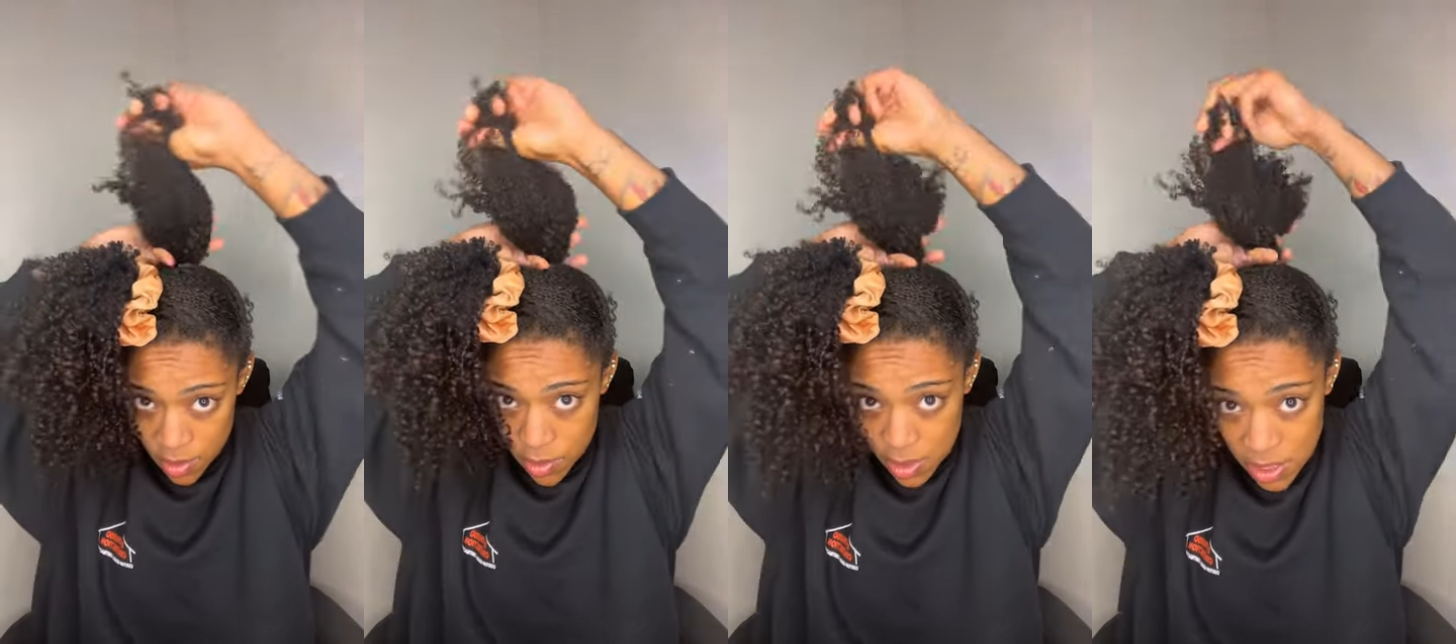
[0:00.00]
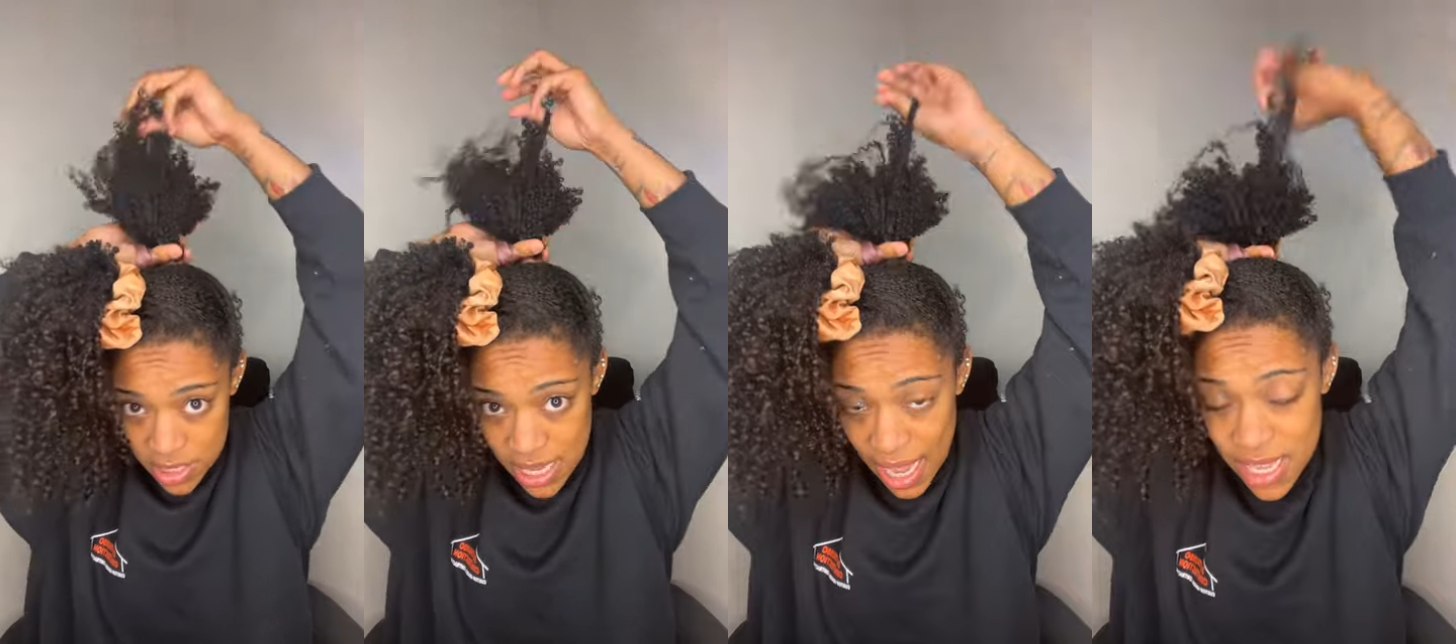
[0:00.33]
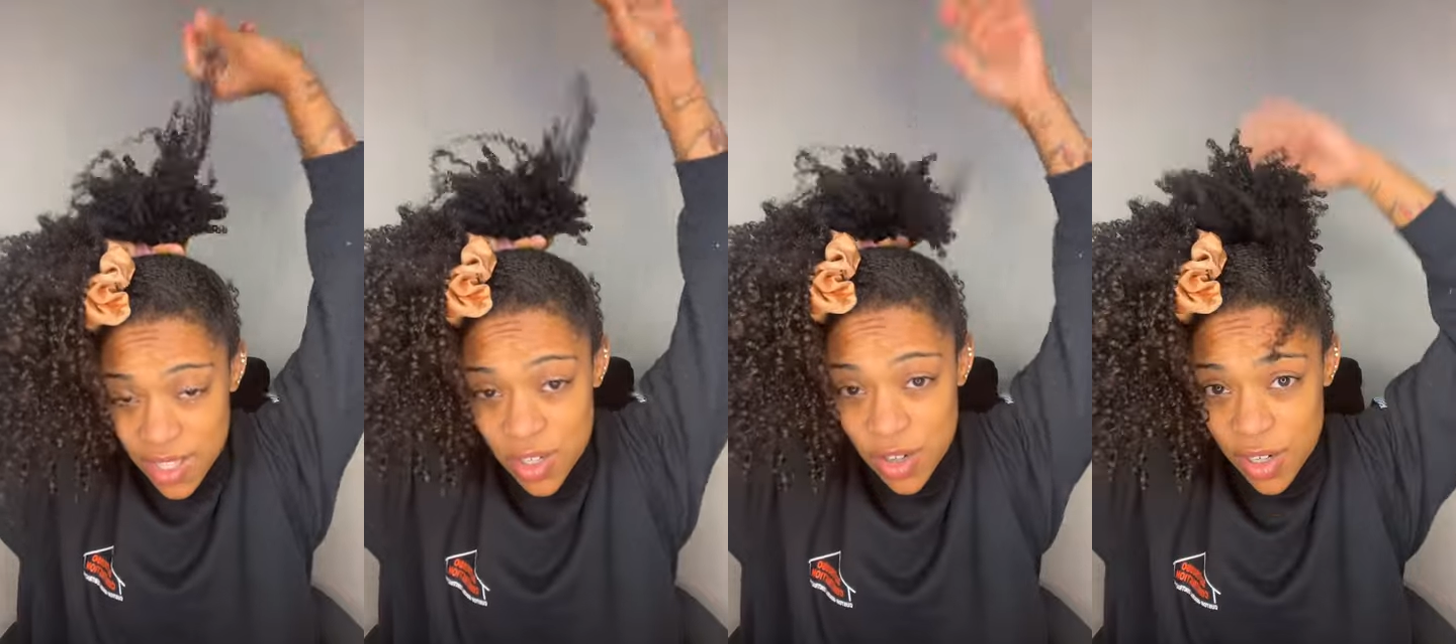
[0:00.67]
You need
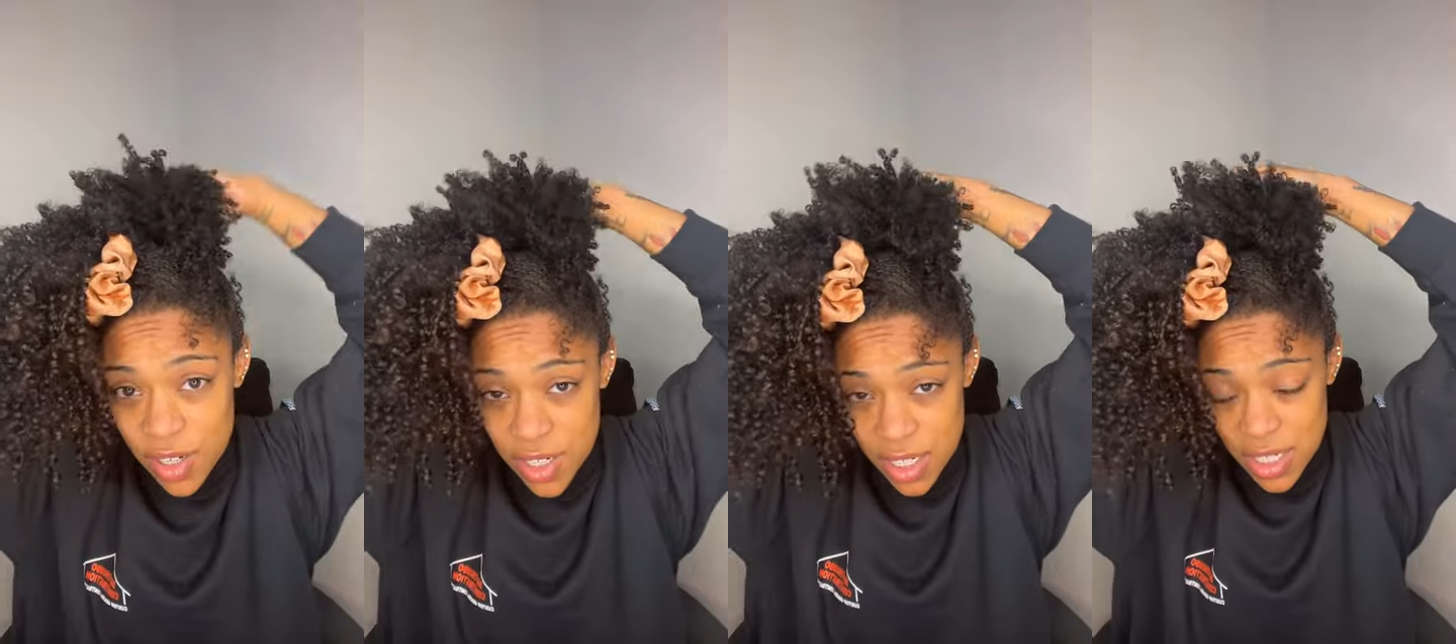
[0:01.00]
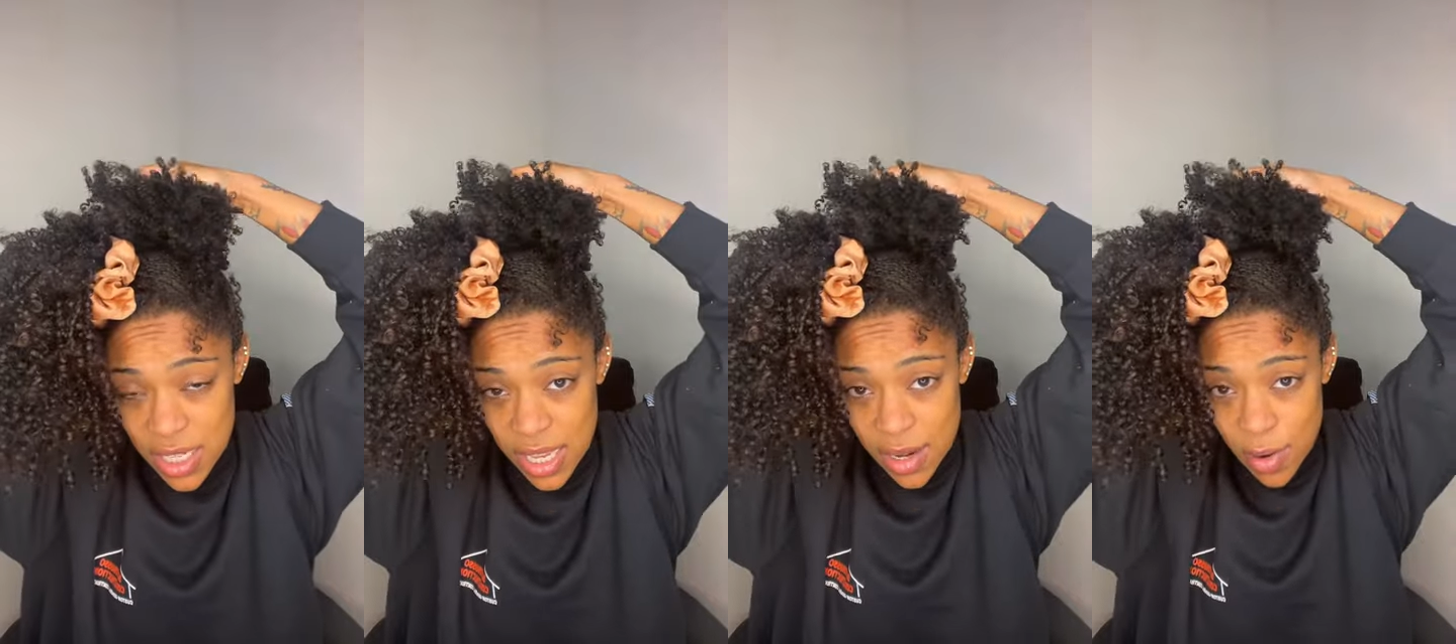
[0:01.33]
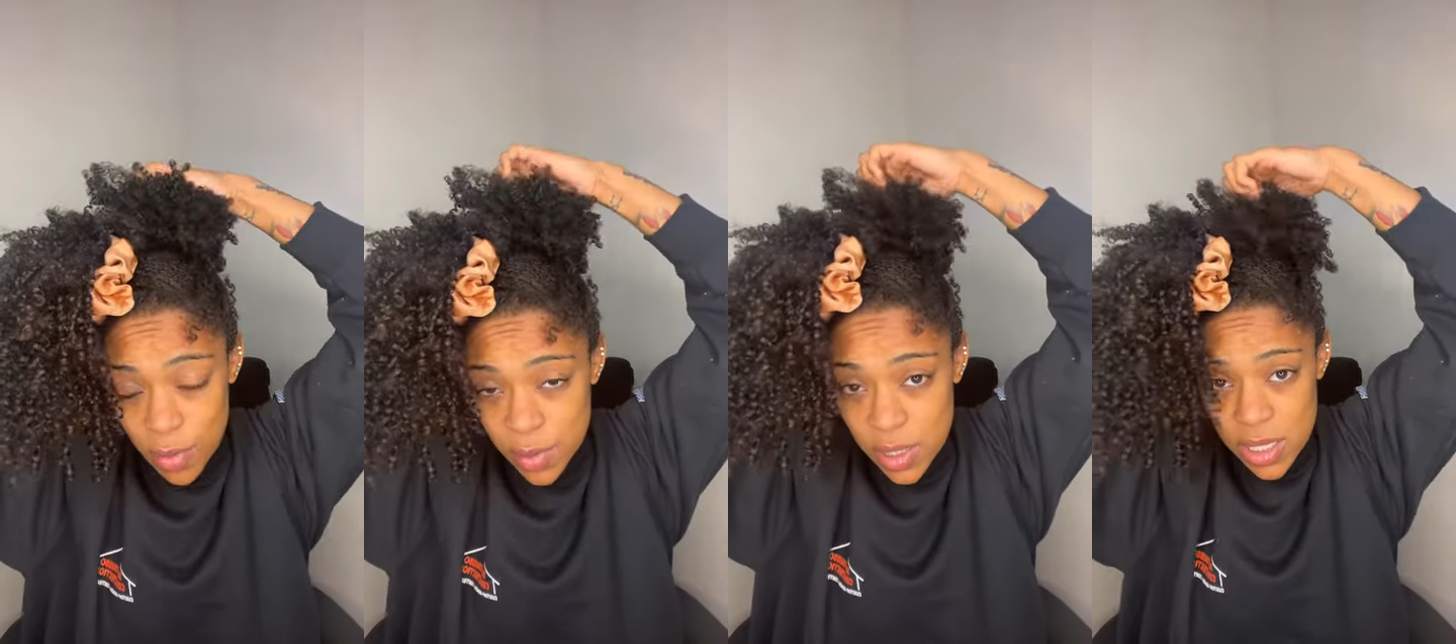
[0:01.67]
satin scrunchies and
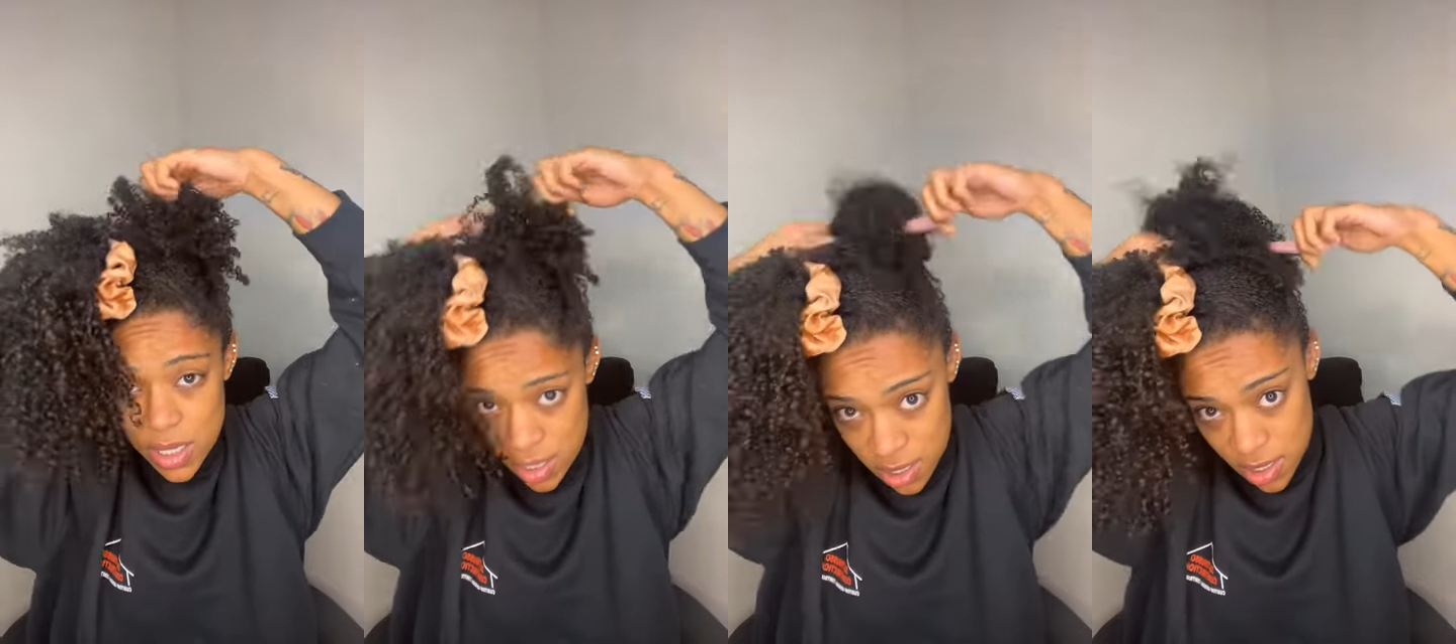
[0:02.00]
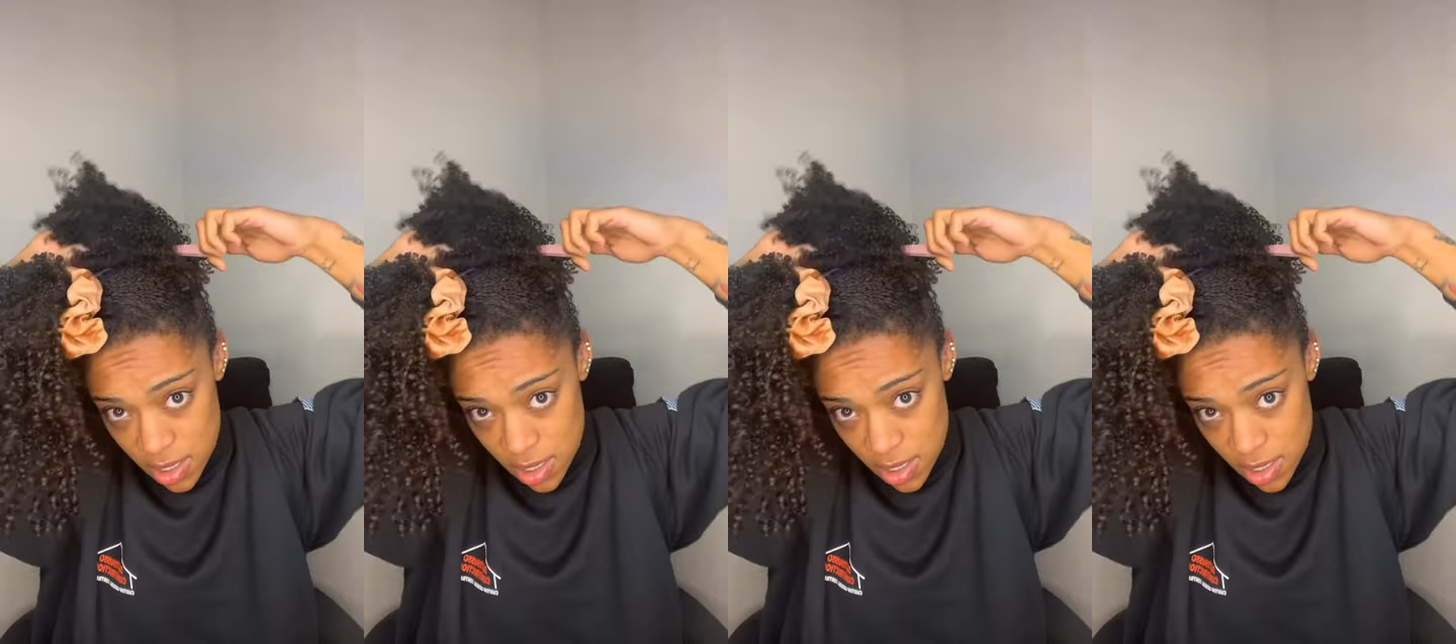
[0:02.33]
only